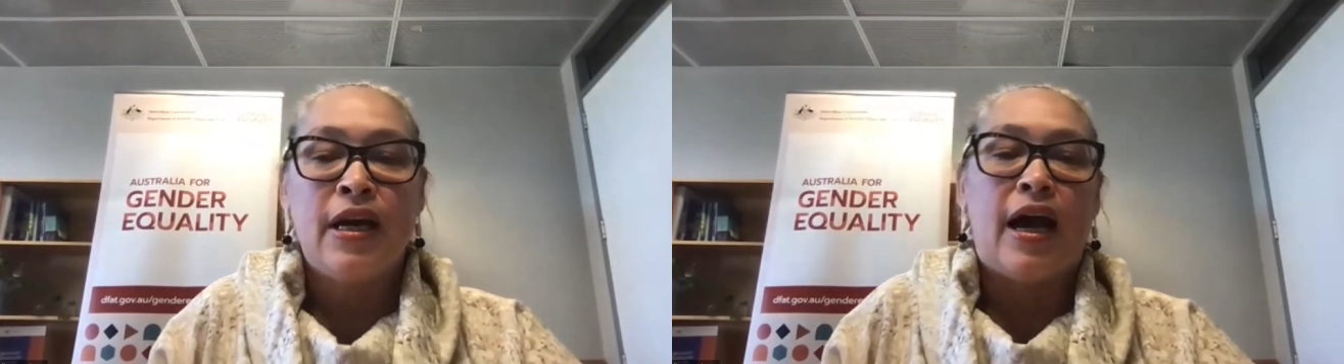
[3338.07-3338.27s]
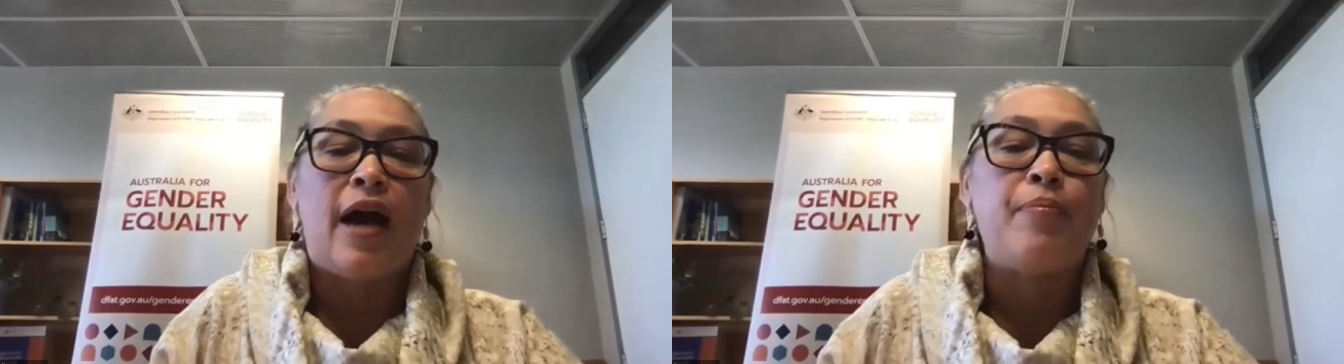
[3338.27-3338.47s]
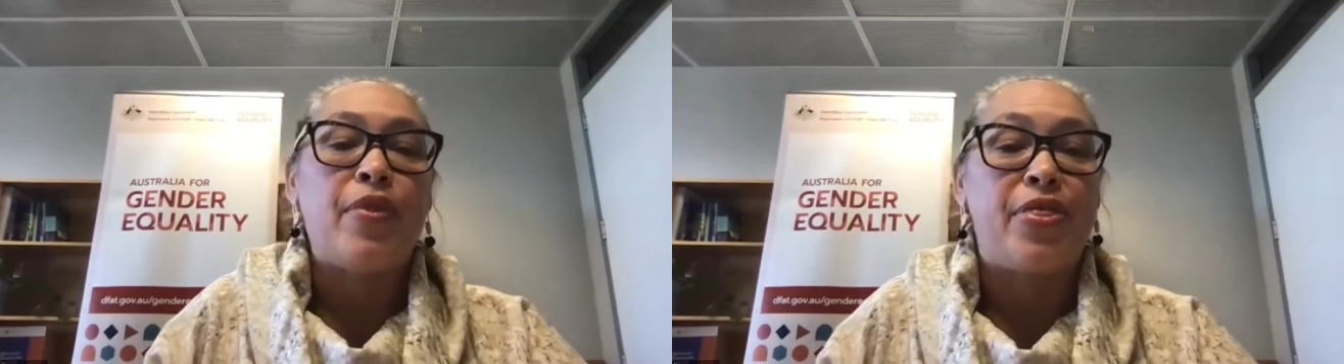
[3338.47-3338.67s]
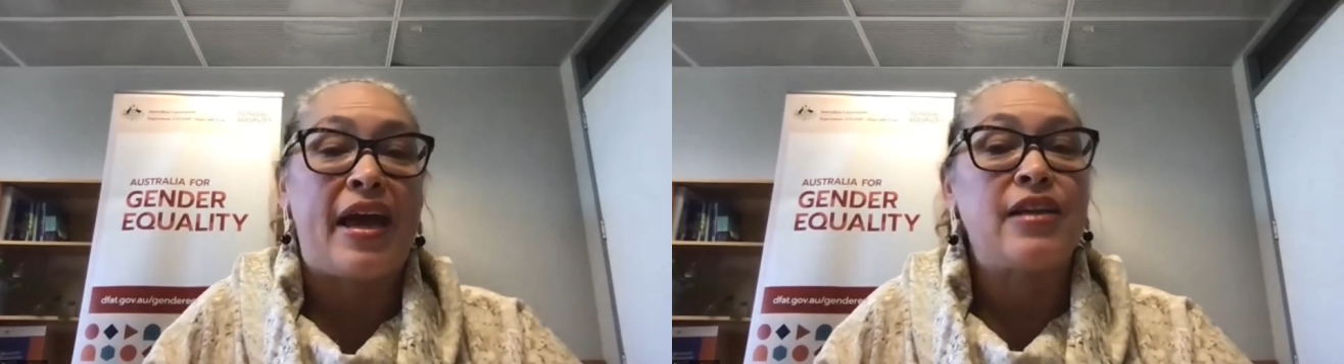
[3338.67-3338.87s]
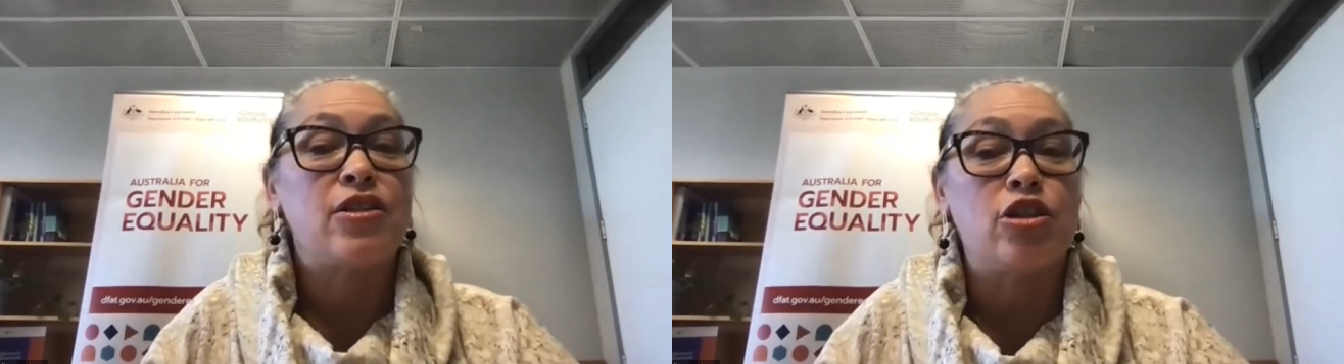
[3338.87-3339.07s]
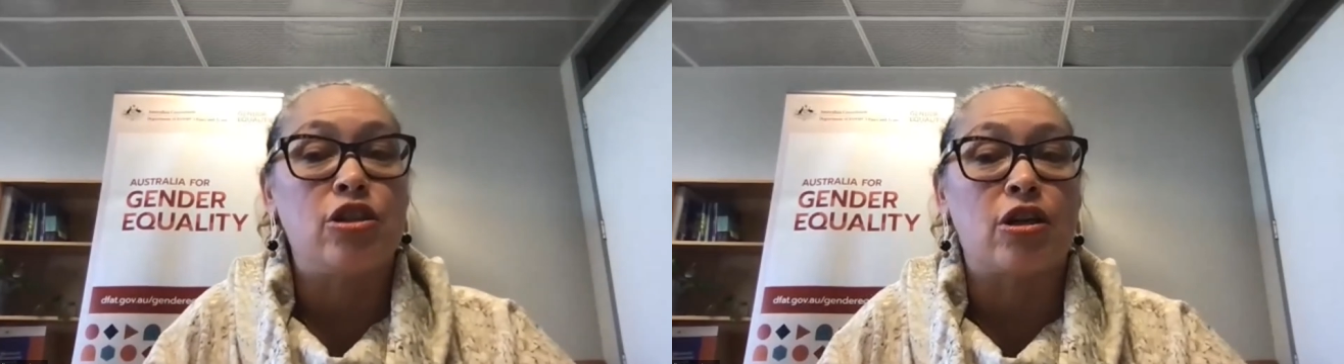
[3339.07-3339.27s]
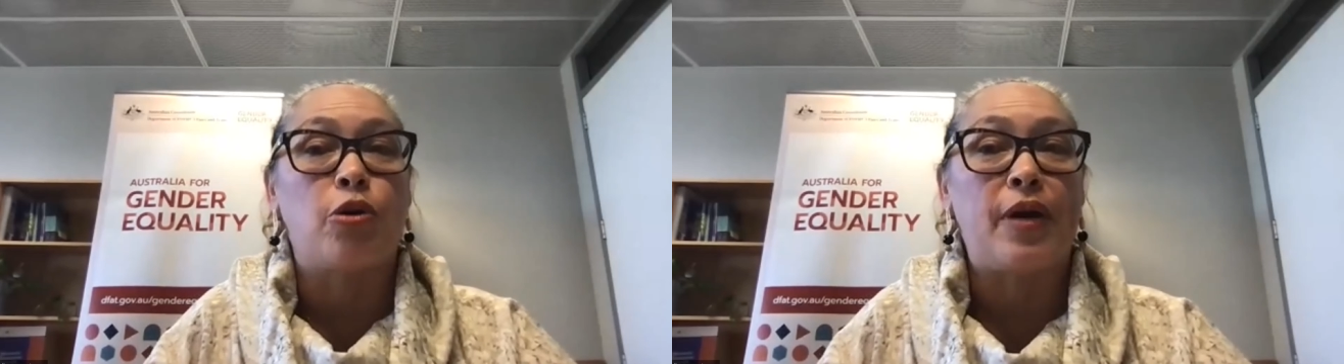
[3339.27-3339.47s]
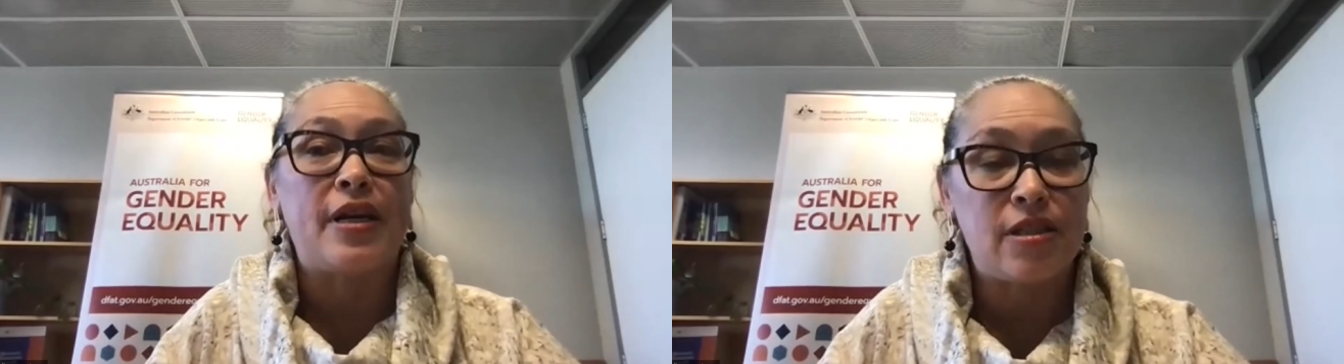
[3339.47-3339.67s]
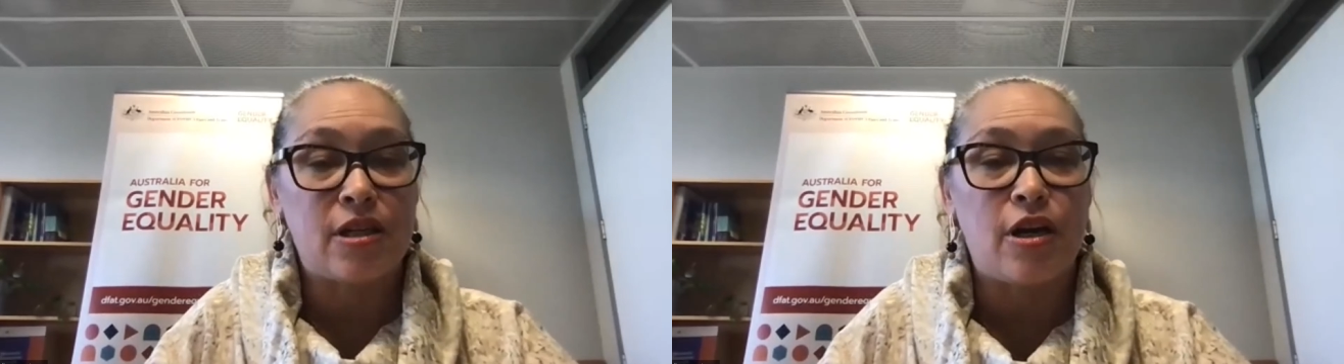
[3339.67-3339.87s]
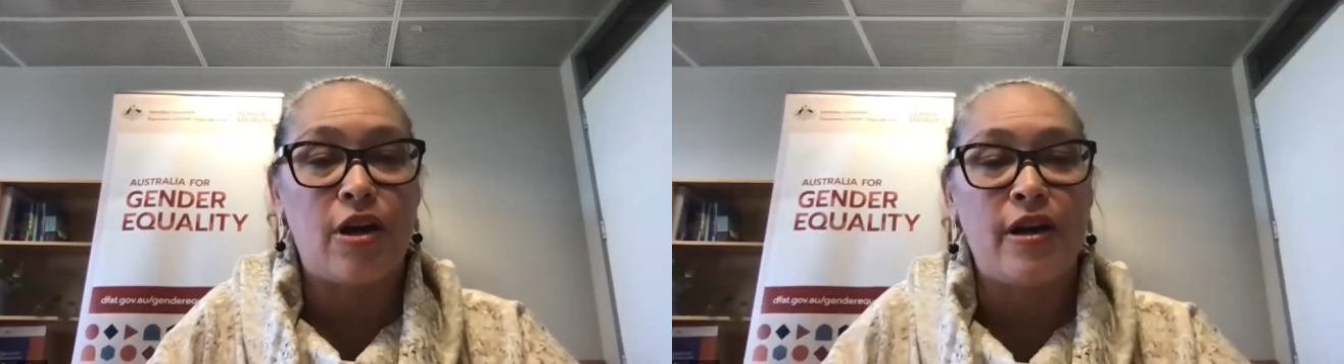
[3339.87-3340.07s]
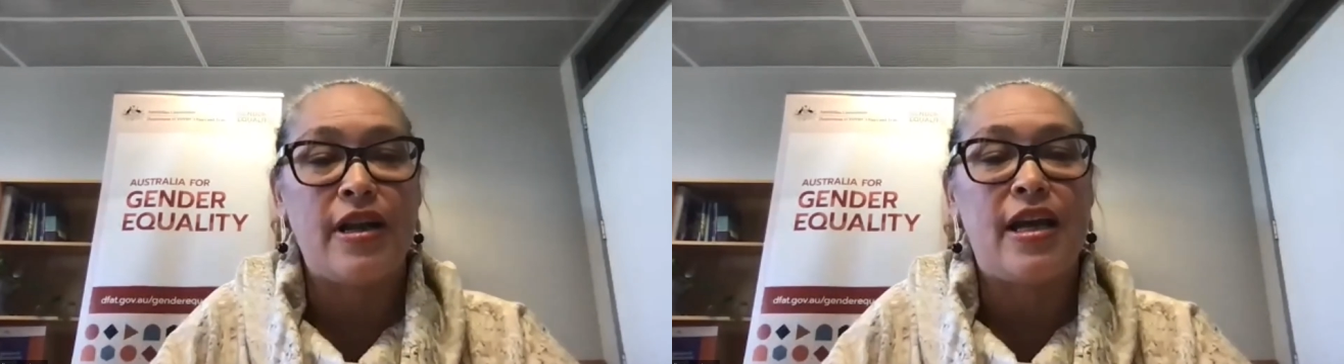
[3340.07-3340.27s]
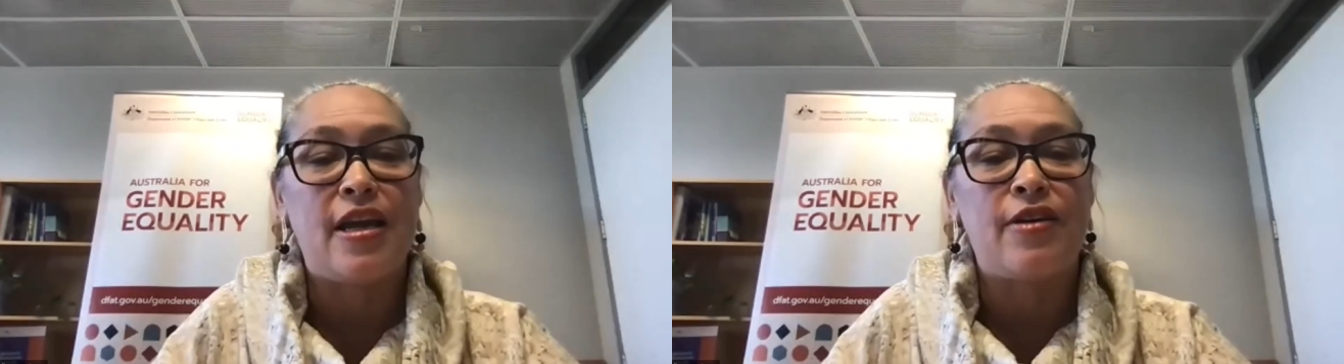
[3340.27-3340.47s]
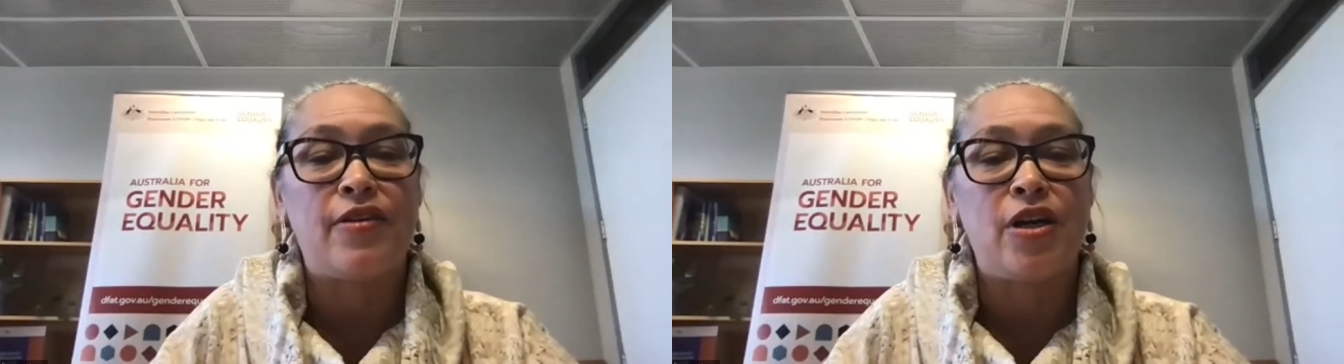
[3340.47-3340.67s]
Thanks to Questacon here